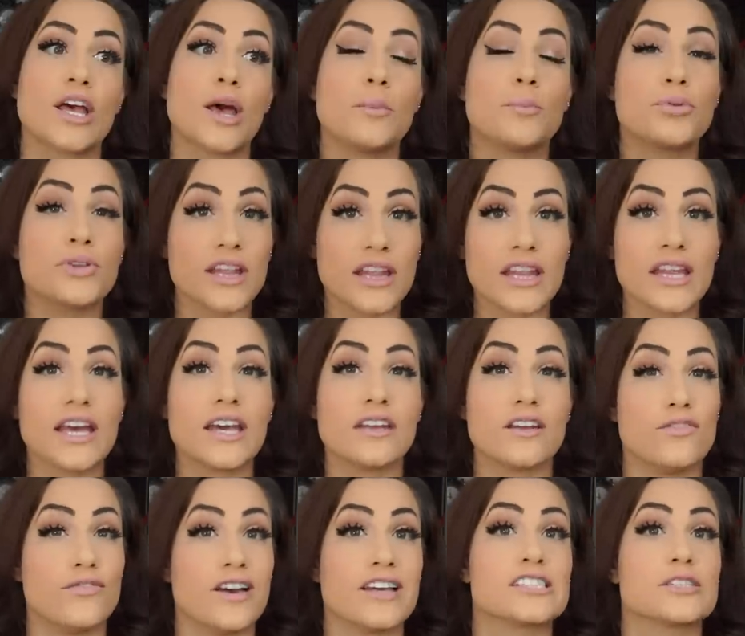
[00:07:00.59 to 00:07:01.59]
completely an
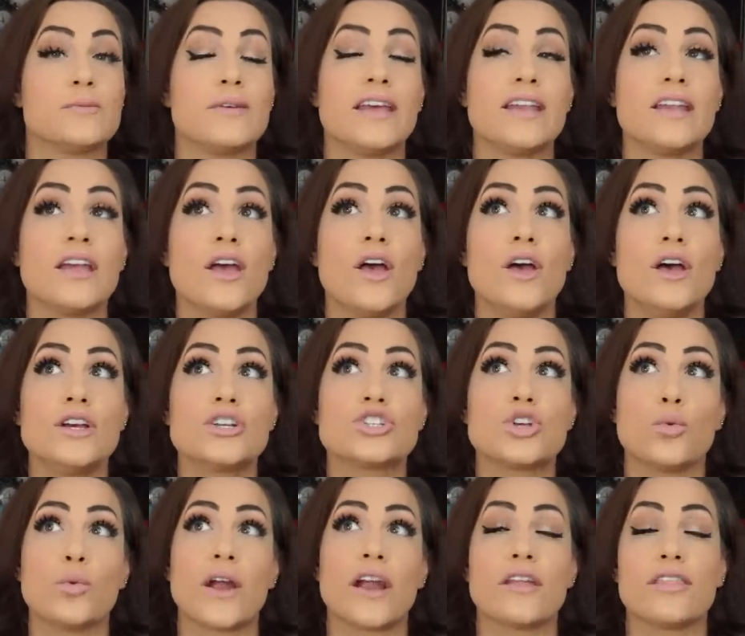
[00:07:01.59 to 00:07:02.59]
investment
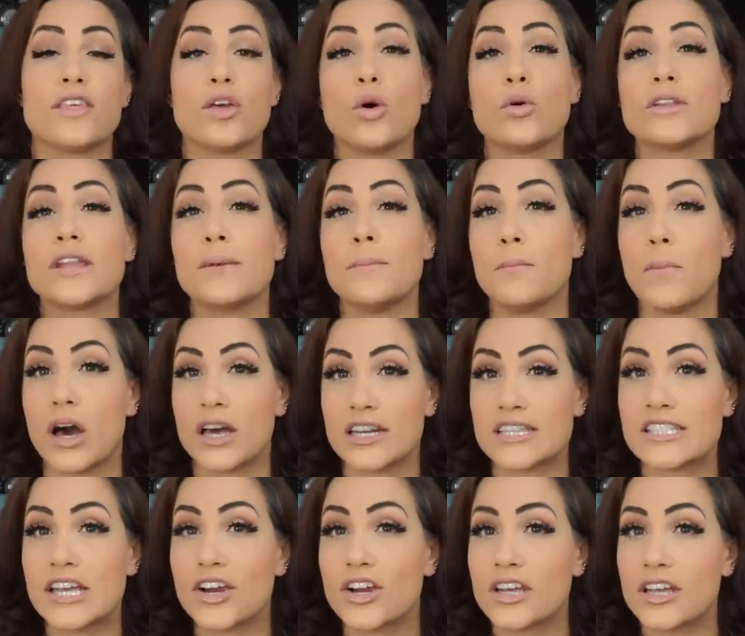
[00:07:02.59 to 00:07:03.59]
to where the only
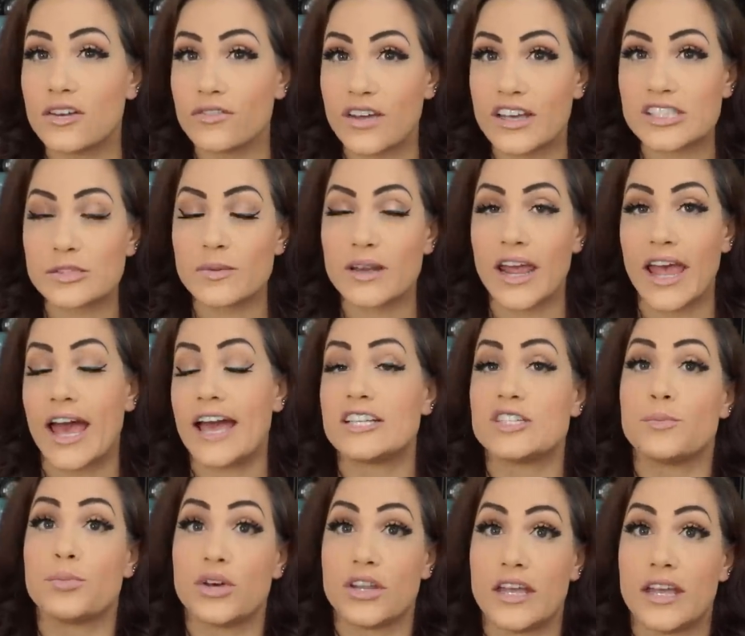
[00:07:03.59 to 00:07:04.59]
monetary investment I had
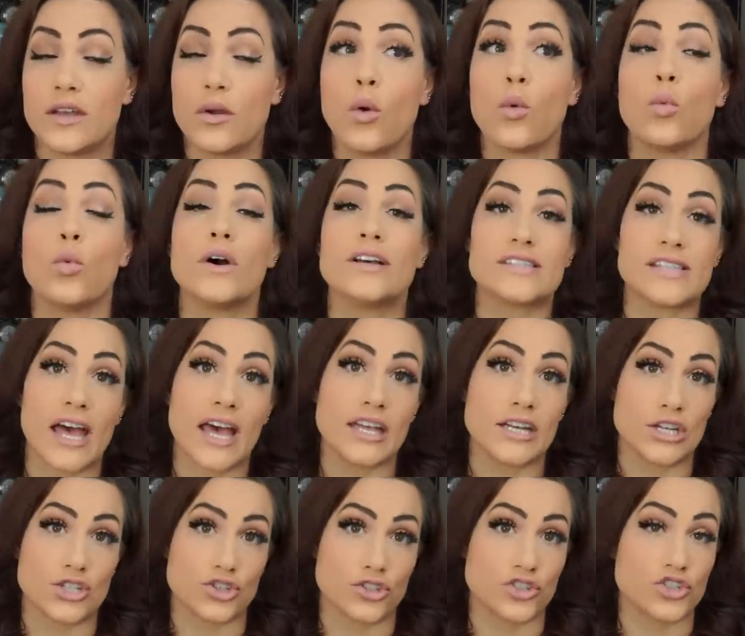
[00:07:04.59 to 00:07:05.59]
to put in was that
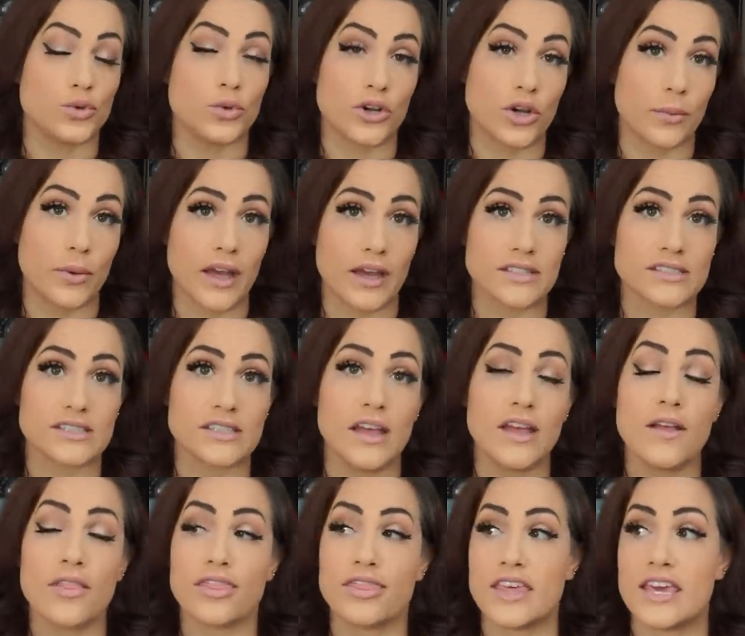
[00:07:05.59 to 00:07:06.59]
initial 200 bucks.
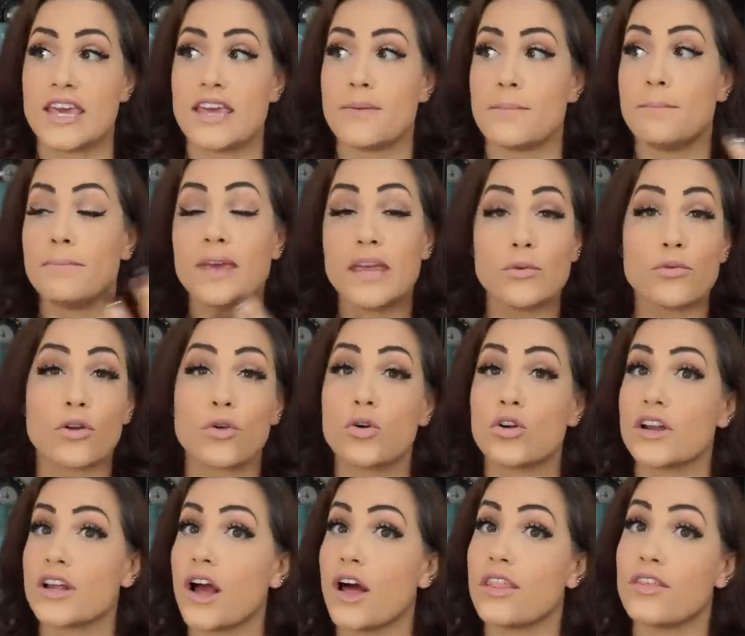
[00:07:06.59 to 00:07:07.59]
The me
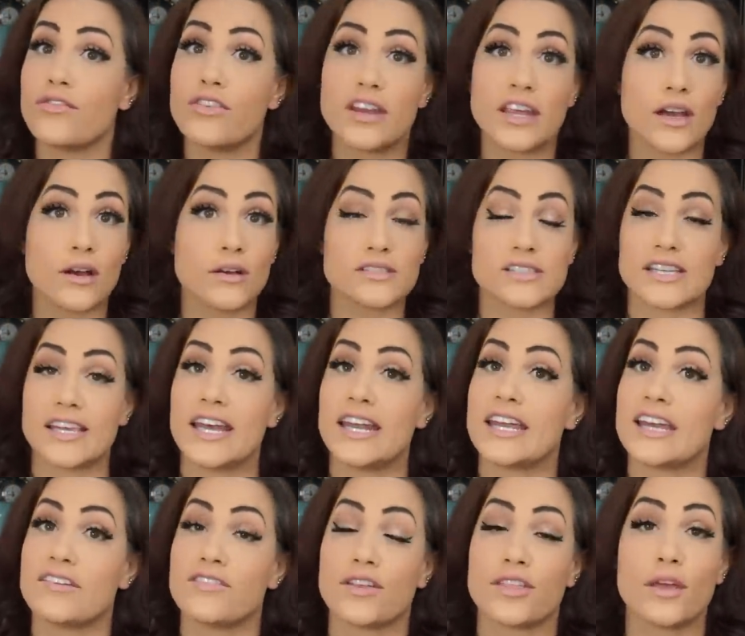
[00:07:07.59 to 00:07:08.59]
recording all the videos and
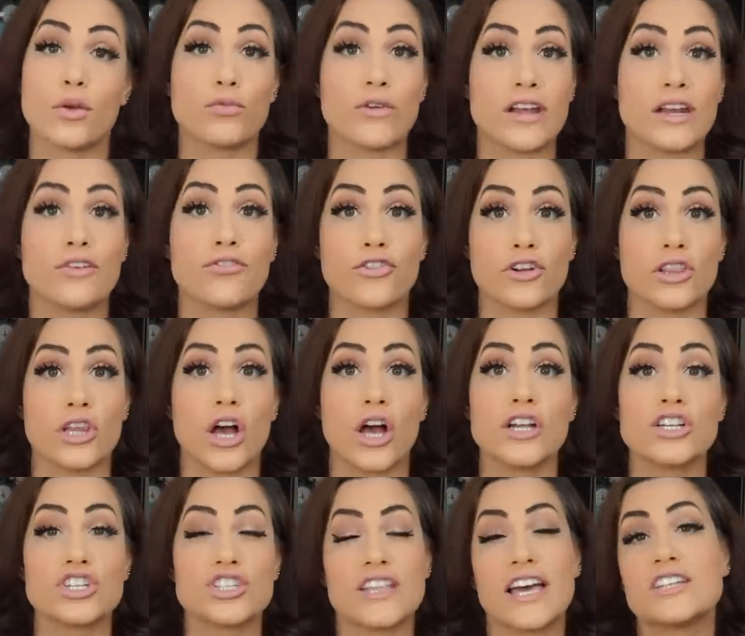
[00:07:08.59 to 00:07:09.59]
getting everything ready for
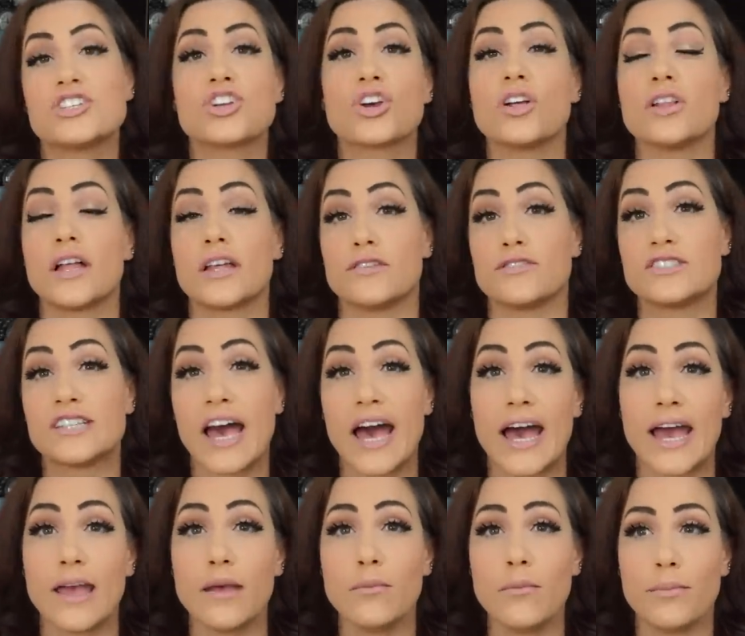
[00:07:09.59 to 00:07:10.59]
launch, that took a lot of
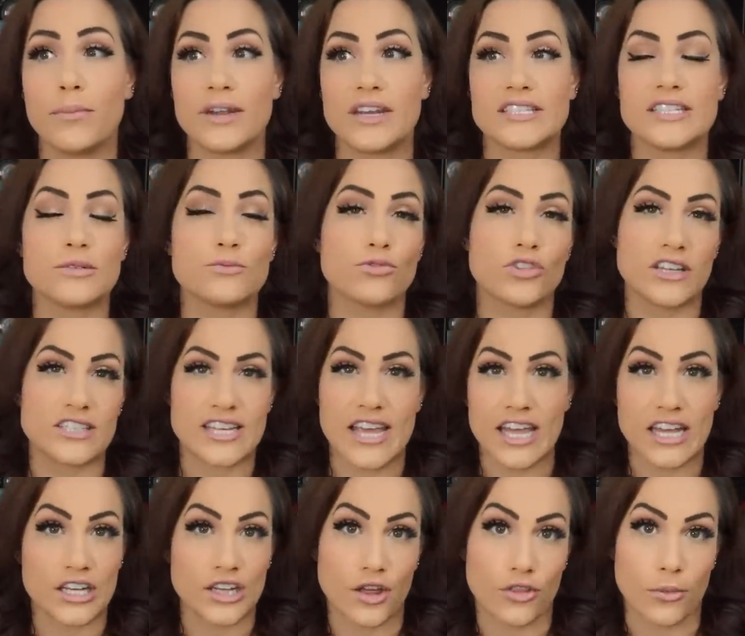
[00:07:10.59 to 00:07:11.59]
time, but it didn't really
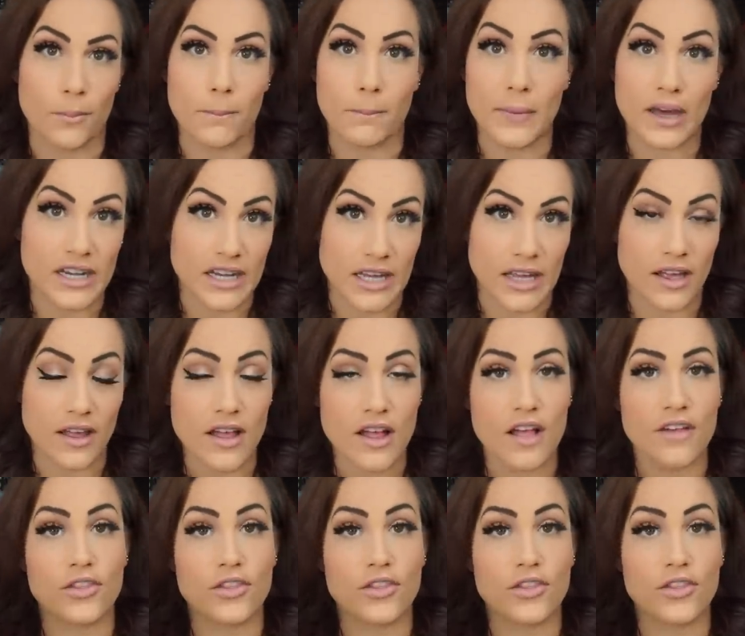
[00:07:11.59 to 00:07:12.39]
take any other money.